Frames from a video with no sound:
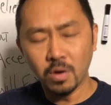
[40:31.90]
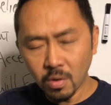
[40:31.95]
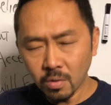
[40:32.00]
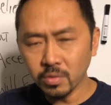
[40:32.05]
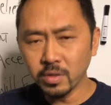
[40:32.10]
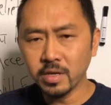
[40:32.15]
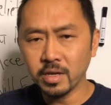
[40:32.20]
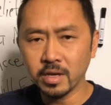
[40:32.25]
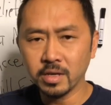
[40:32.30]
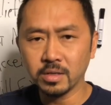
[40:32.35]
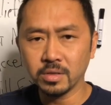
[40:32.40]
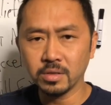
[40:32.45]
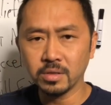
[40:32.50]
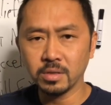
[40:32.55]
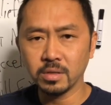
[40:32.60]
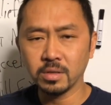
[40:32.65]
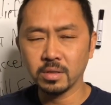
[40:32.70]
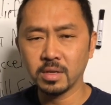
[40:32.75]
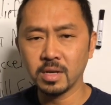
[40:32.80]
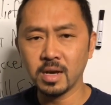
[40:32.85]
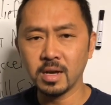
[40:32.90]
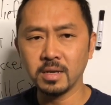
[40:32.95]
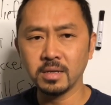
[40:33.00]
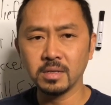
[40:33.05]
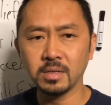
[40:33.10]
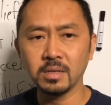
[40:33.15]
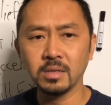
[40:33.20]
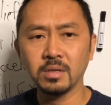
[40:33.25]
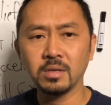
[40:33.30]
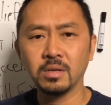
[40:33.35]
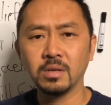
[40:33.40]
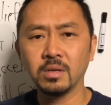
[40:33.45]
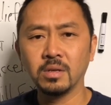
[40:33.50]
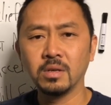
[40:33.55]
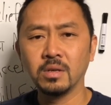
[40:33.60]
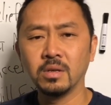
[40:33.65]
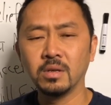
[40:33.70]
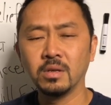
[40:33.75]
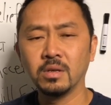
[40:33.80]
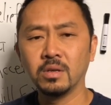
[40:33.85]
Only answer, guys,
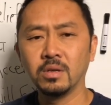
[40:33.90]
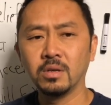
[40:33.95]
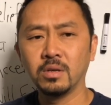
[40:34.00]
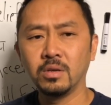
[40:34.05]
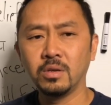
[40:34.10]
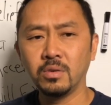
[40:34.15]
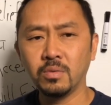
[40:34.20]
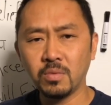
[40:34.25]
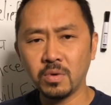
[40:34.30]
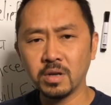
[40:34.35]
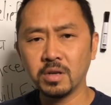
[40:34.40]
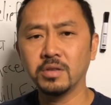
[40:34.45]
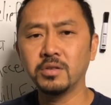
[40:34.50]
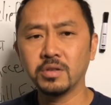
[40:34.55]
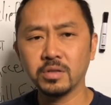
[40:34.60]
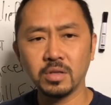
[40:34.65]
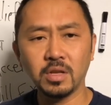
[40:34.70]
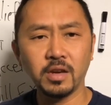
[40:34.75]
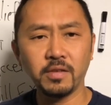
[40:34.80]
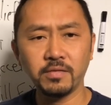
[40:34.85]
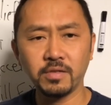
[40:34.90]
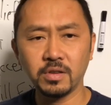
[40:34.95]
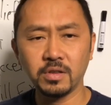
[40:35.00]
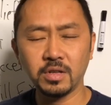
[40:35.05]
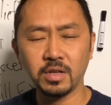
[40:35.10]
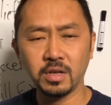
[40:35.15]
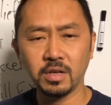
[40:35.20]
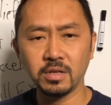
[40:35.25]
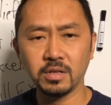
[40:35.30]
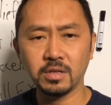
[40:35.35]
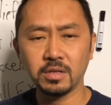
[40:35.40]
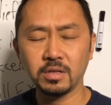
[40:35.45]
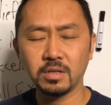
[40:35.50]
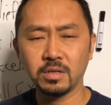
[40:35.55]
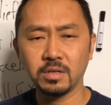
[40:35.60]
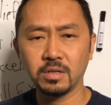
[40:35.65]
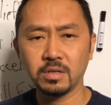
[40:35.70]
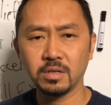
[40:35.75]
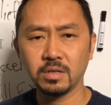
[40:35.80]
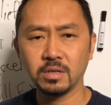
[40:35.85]
you wanted your life to change.
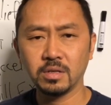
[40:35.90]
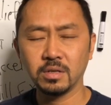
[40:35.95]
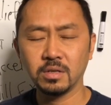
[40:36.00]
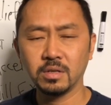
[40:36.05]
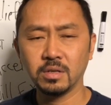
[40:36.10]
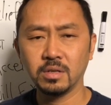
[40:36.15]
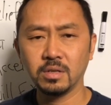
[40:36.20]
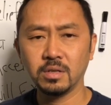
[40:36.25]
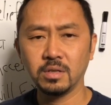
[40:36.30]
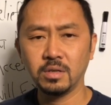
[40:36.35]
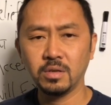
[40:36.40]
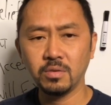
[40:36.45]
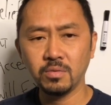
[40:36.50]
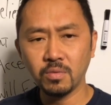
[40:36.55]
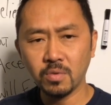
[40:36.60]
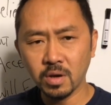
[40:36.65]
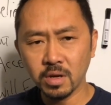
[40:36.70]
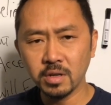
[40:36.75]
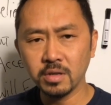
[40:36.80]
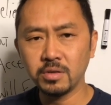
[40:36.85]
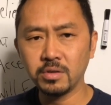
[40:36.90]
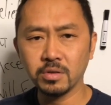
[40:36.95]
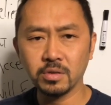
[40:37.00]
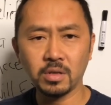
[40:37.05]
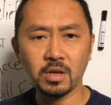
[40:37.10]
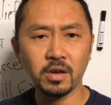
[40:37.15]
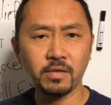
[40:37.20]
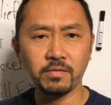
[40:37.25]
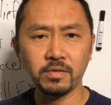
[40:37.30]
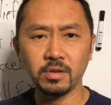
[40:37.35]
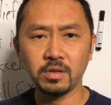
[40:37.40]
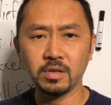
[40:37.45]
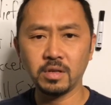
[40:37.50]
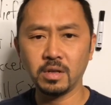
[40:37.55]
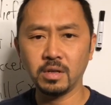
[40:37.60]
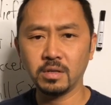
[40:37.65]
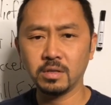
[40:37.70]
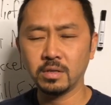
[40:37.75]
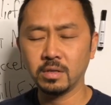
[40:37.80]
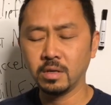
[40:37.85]
You wanted your life to
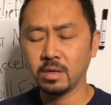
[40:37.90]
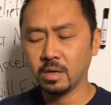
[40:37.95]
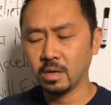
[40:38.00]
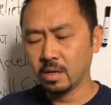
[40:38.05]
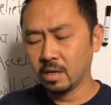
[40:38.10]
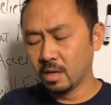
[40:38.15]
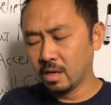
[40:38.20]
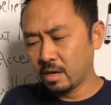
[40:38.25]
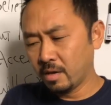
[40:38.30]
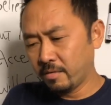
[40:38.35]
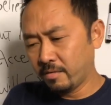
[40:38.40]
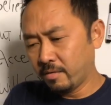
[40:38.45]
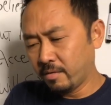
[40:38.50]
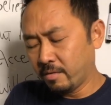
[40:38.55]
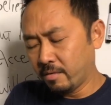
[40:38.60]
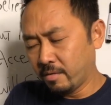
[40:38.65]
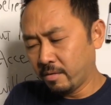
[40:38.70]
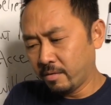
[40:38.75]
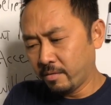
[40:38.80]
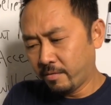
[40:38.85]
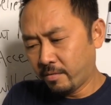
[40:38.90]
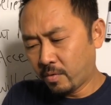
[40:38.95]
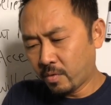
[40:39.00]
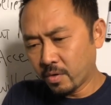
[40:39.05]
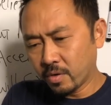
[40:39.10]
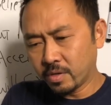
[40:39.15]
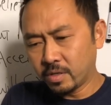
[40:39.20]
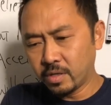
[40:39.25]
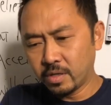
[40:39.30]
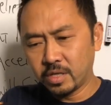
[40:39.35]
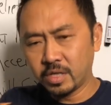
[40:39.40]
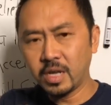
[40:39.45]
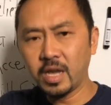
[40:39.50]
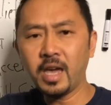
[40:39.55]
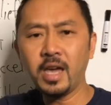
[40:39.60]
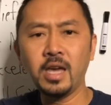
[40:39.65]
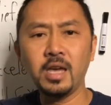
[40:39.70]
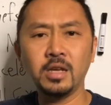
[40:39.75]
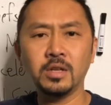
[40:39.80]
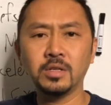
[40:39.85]
change. And for it to
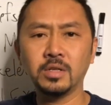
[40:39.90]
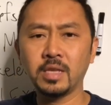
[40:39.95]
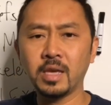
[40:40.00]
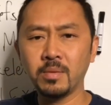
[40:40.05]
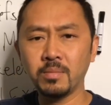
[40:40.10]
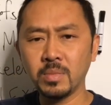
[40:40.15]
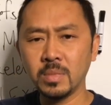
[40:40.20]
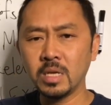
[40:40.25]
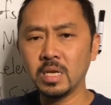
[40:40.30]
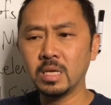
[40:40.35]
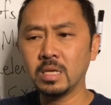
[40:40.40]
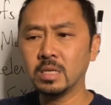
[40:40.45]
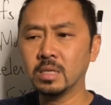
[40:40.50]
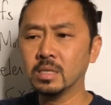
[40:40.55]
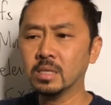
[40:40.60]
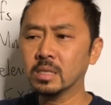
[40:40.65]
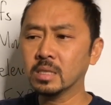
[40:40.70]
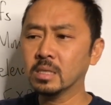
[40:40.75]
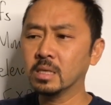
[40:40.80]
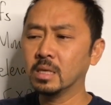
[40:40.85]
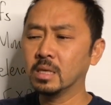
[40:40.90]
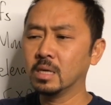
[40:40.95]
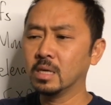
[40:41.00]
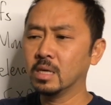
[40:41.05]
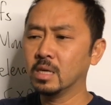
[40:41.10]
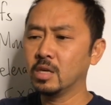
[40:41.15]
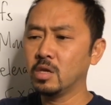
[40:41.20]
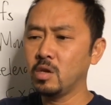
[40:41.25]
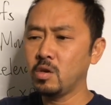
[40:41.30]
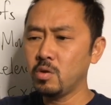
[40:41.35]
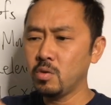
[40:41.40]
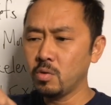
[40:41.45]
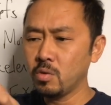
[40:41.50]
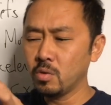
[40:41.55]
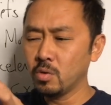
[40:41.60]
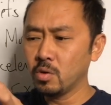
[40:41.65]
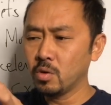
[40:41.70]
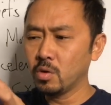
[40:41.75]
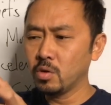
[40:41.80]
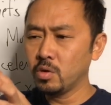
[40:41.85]
change, that means you
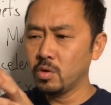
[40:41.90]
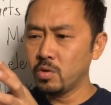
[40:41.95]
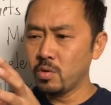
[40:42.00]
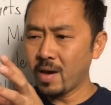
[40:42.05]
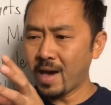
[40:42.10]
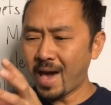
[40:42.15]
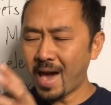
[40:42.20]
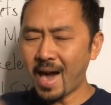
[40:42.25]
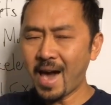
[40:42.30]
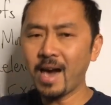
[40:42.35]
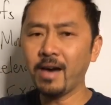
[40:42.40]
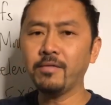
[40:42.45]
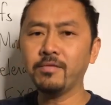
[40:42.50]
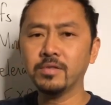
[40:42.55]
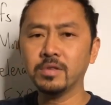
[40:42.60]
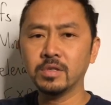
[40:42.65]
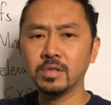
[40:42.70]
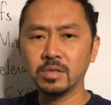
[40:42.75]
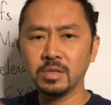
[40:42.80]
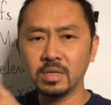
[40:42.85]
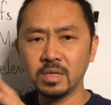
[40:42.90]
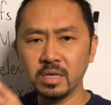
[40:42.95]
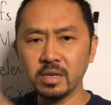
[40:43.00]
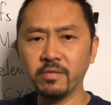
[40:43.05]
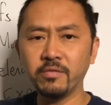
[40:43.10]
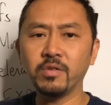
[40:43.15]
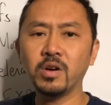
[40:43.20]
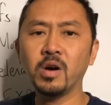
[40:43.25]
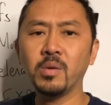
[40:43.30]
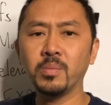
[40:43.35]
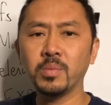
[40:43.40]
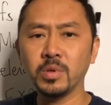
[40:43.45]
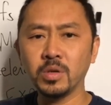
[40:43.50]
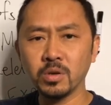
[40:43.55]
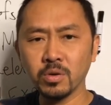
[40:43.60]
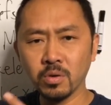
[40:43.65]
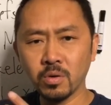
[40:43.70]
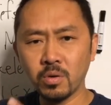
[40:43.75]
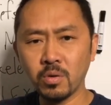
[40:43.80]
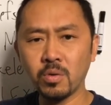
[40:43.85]
have to give up
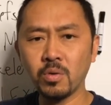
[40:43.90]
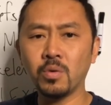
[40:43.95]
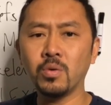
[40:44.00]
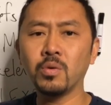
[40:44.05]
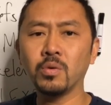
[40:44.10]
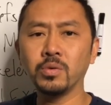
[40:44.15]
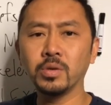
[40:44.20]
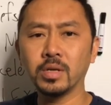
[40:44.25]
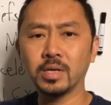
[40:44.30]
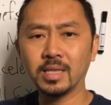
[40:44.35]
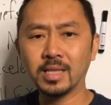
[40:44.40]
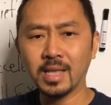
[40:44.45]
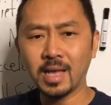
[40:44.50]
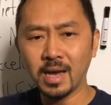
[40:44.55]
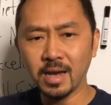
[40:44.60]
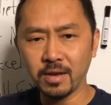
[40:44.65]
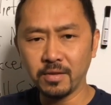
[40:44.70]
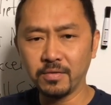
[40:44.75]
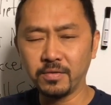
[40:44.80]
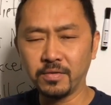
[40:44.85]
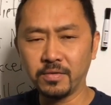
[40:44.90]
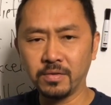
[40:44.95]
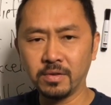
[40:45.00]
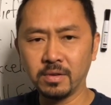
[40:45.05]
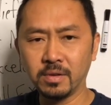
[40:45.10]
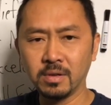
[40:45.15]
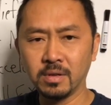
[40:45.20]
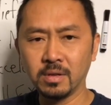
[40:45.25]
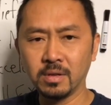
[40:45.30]
your old life.